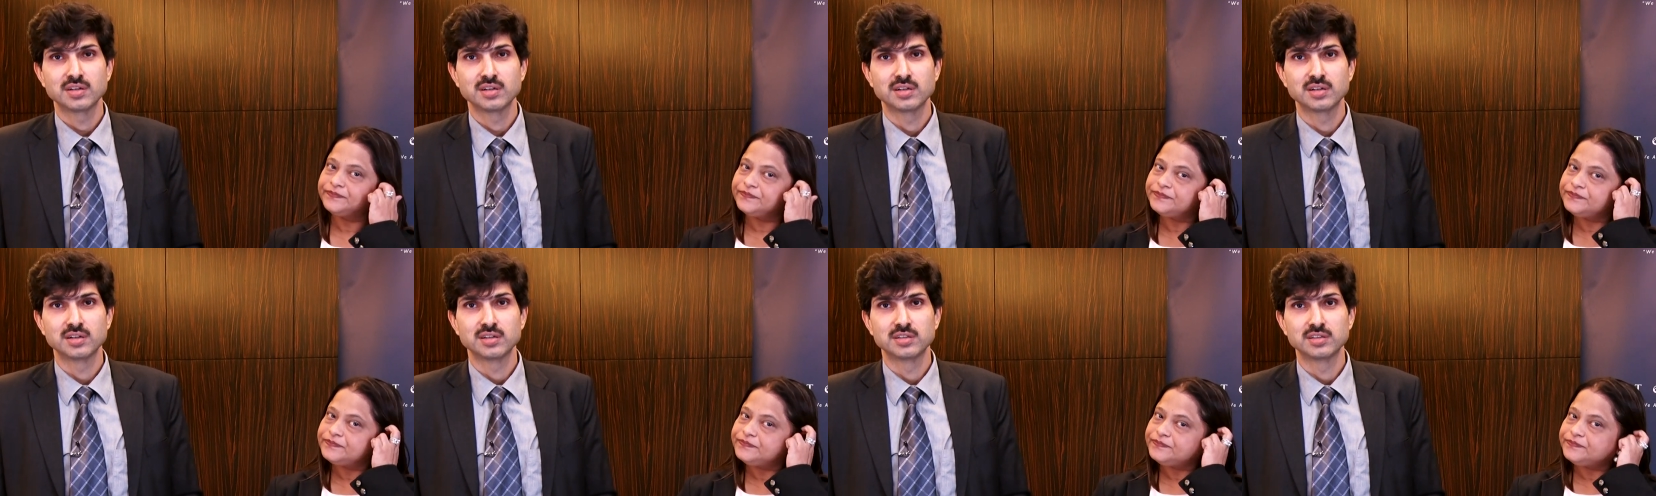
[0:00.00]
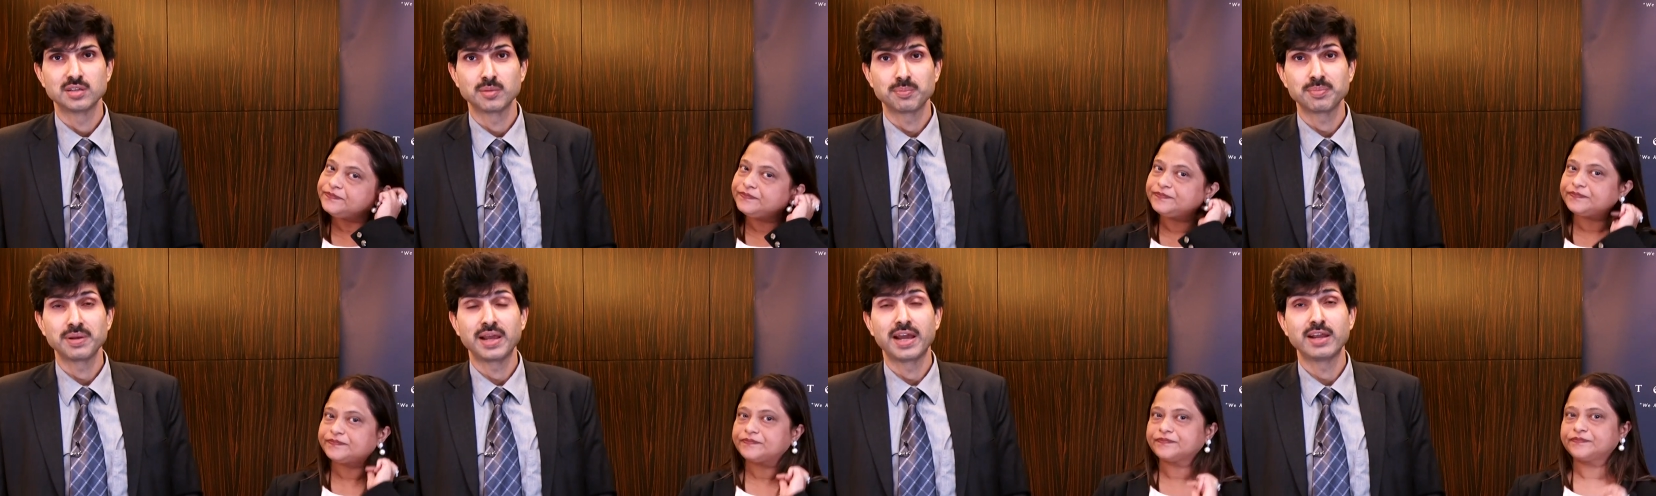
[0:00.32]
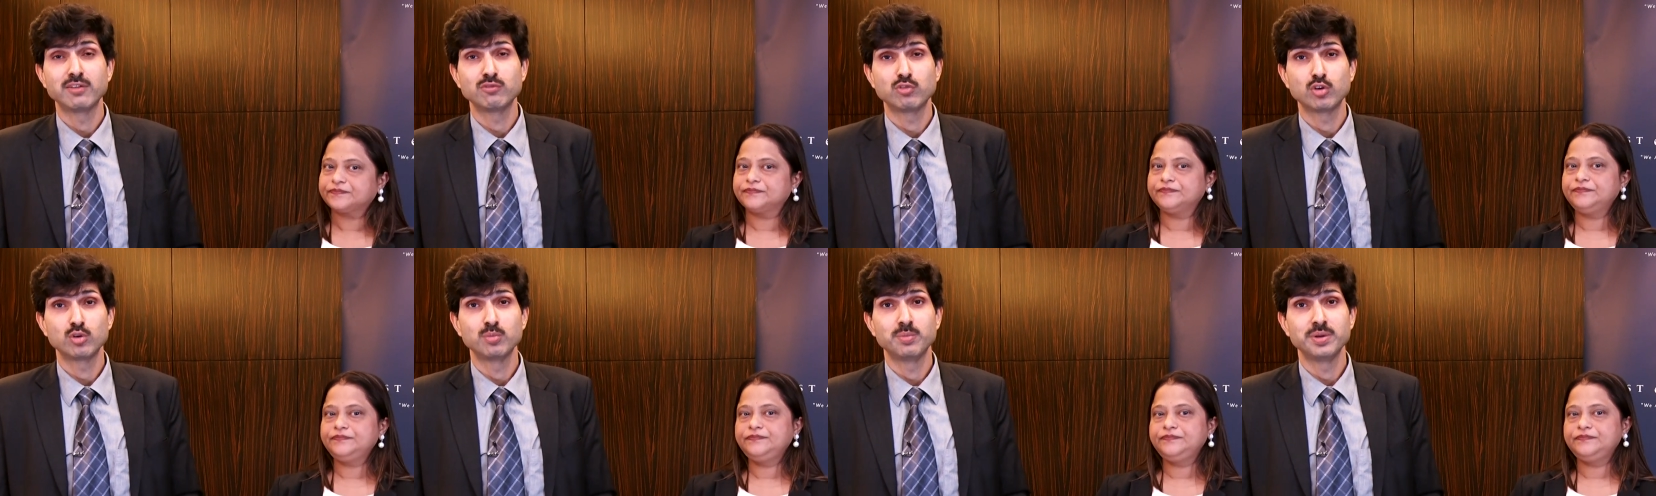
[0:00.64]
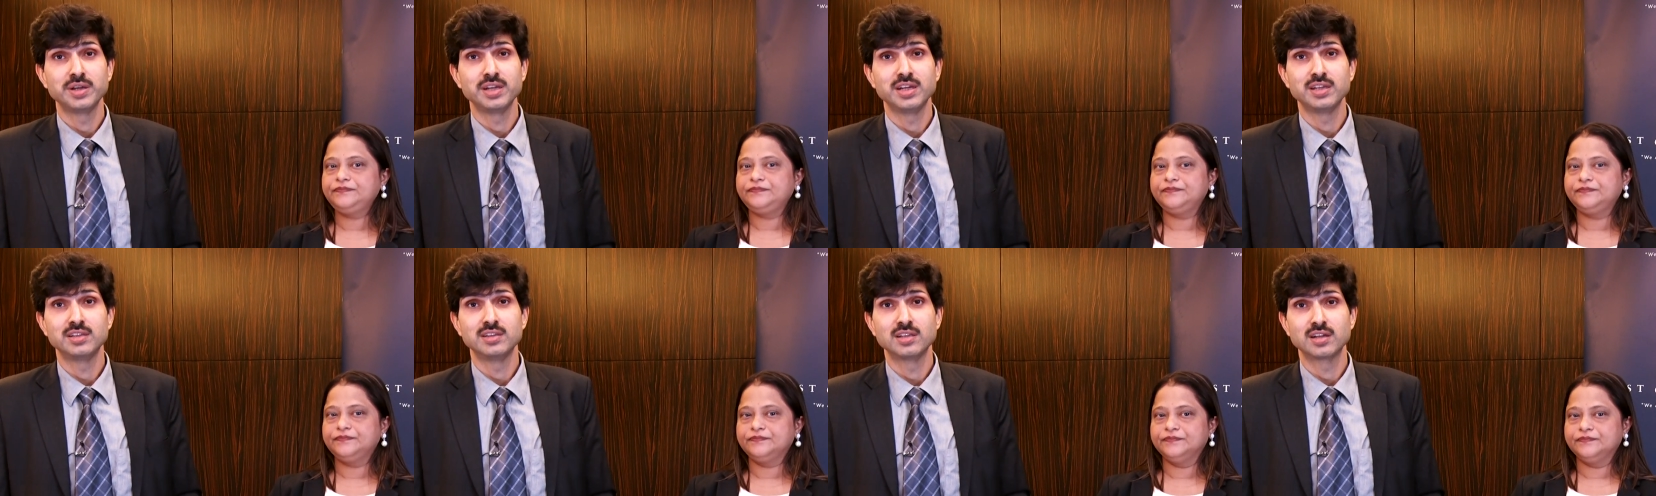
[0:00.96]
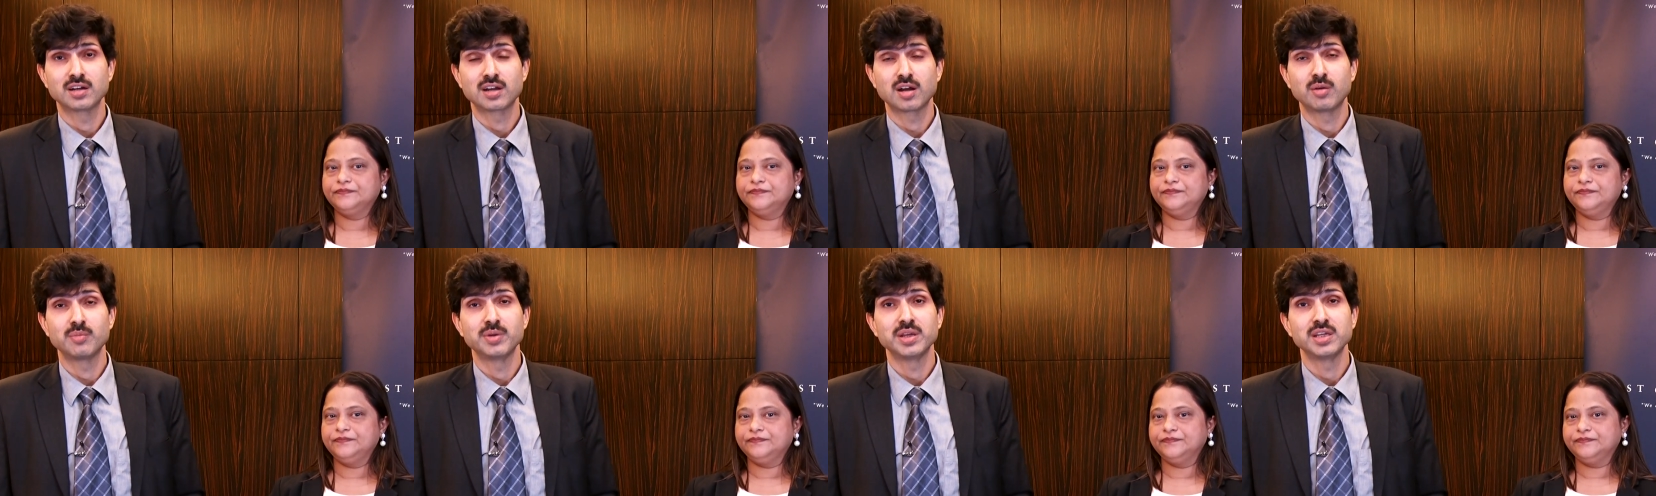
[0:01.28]
Speaker 1: Uh, the plan would be in the
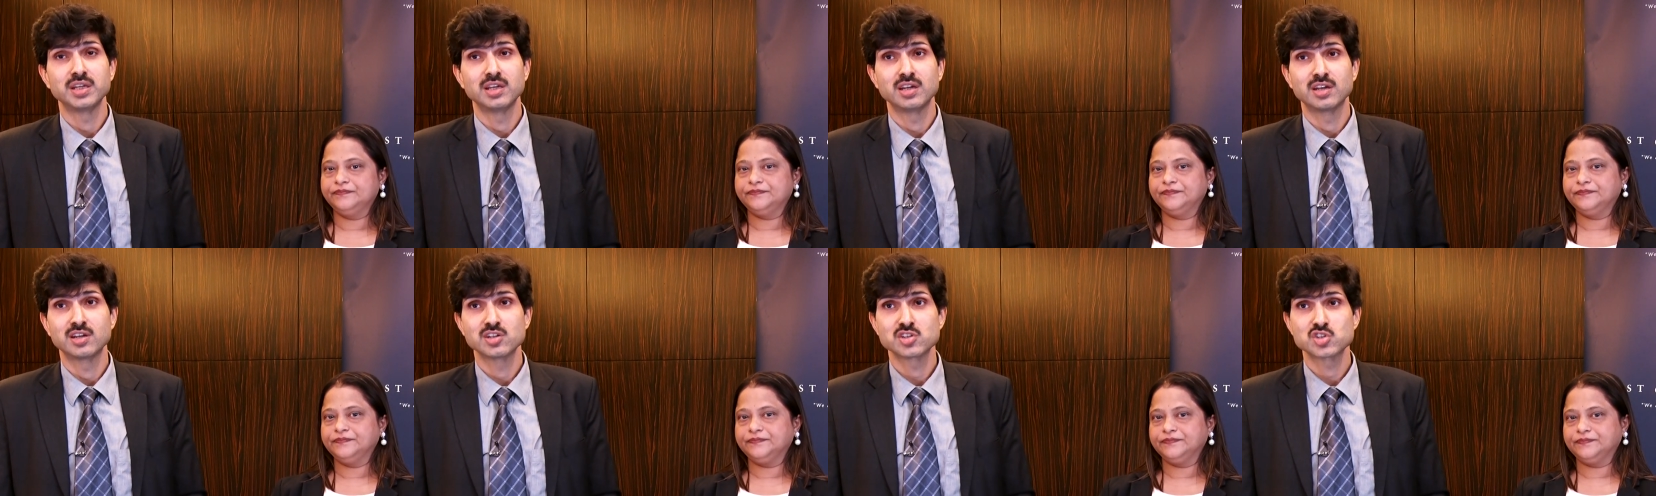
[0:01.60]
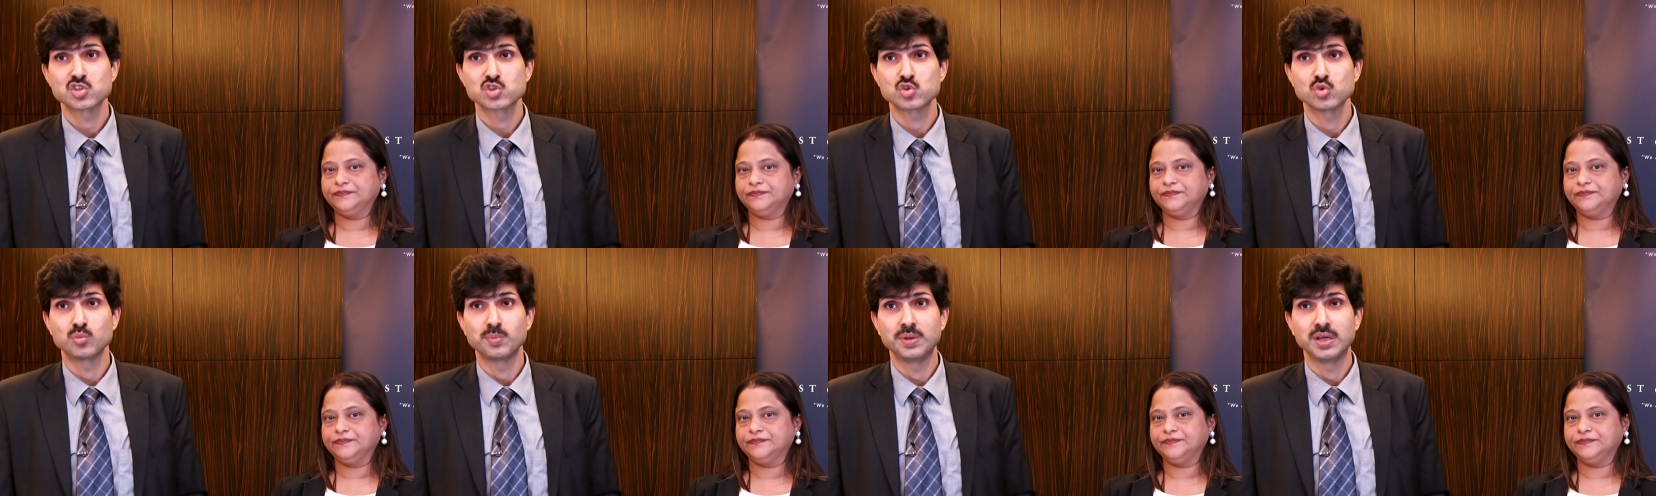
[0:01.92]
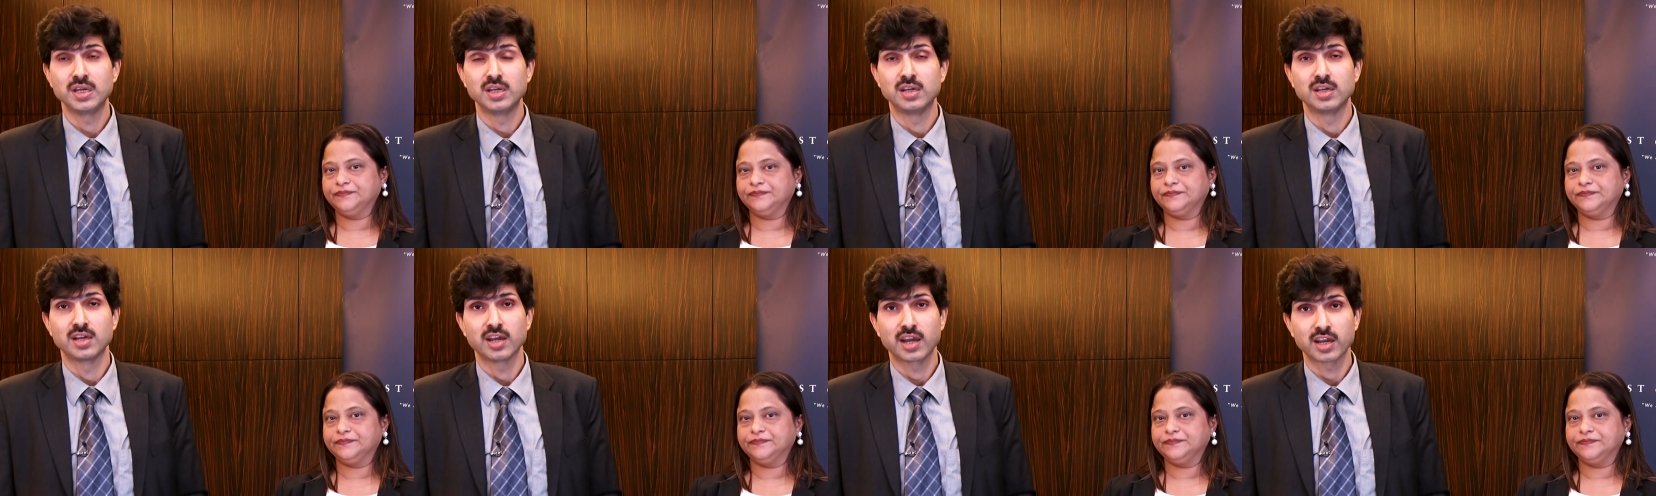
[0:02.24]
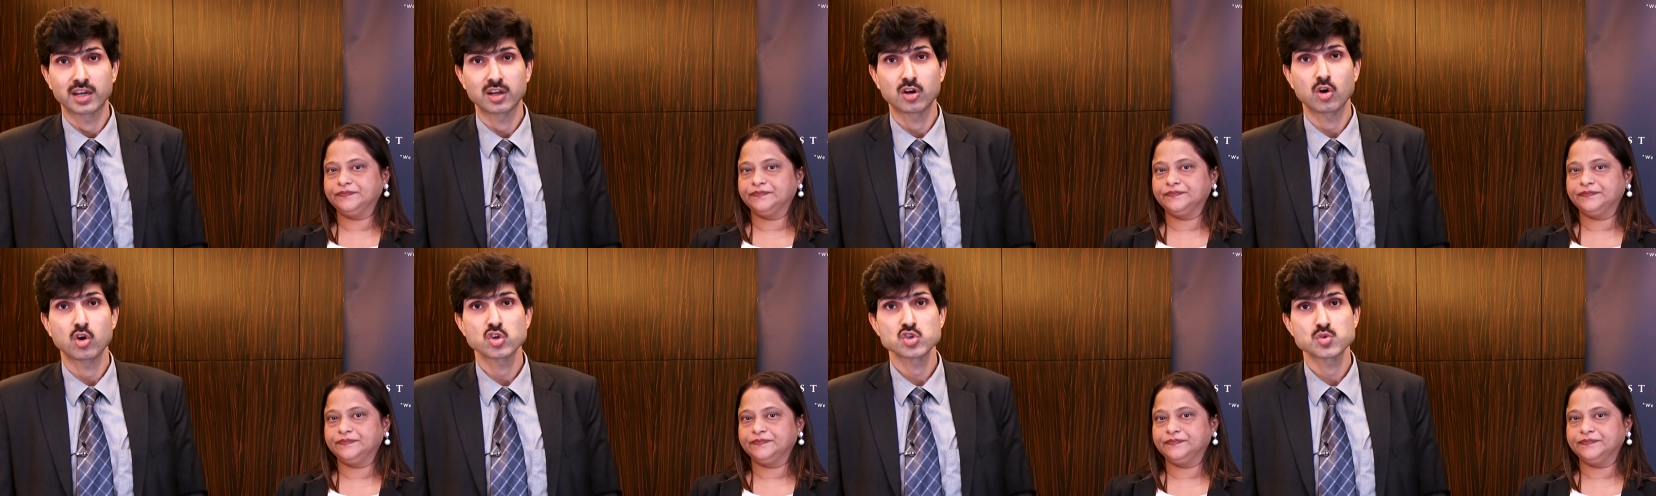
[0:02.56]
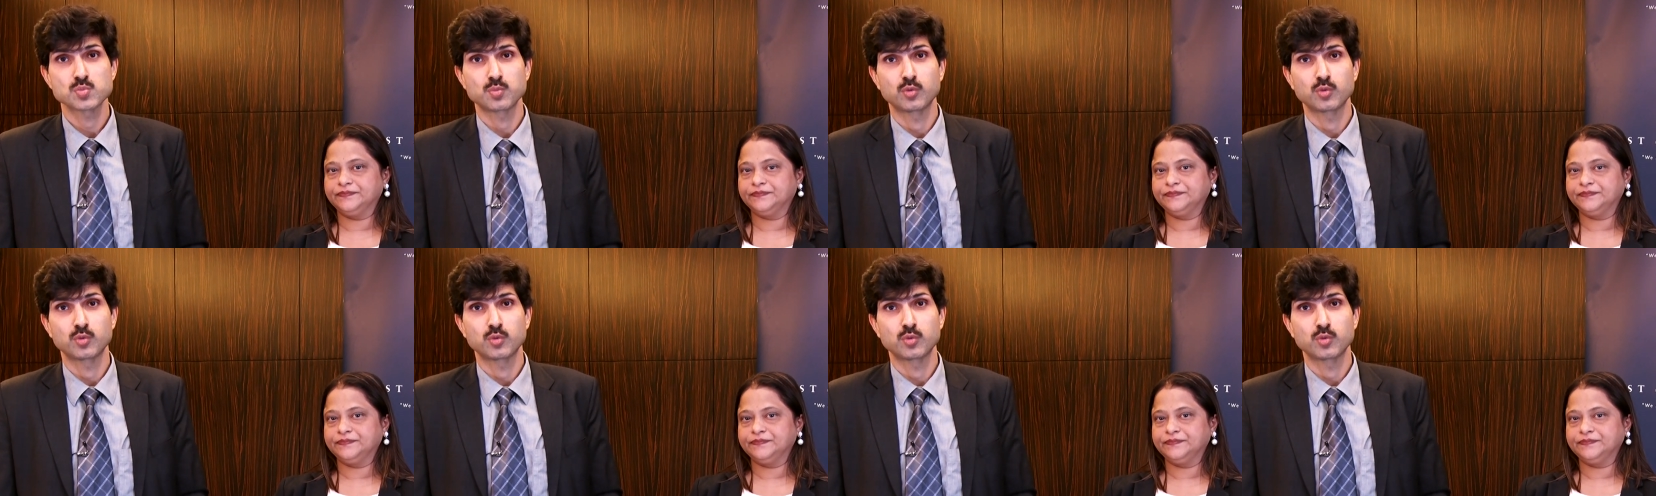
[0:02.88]
coming years to be across